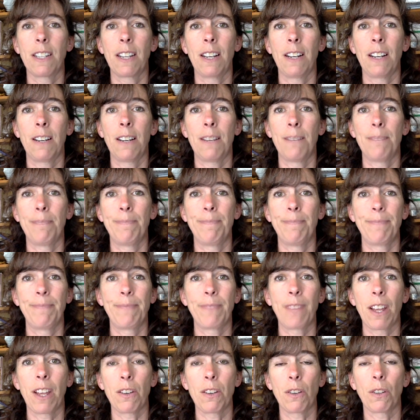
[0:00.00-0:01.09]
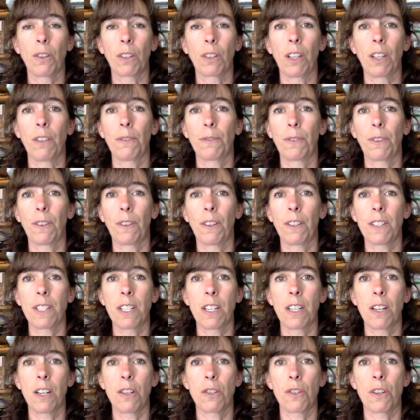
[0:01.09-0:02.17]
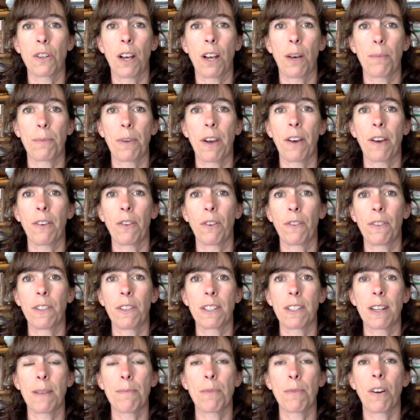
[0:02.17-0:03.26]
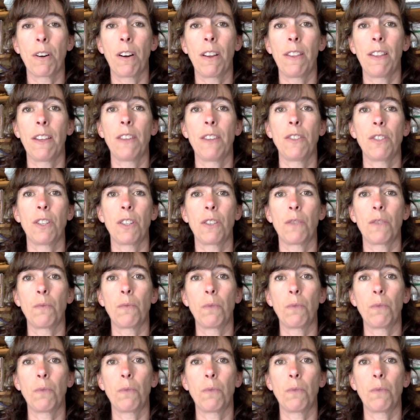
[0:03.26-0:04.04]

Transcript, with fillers: Um, that you're looking for a teenager to help you out over the summer and then just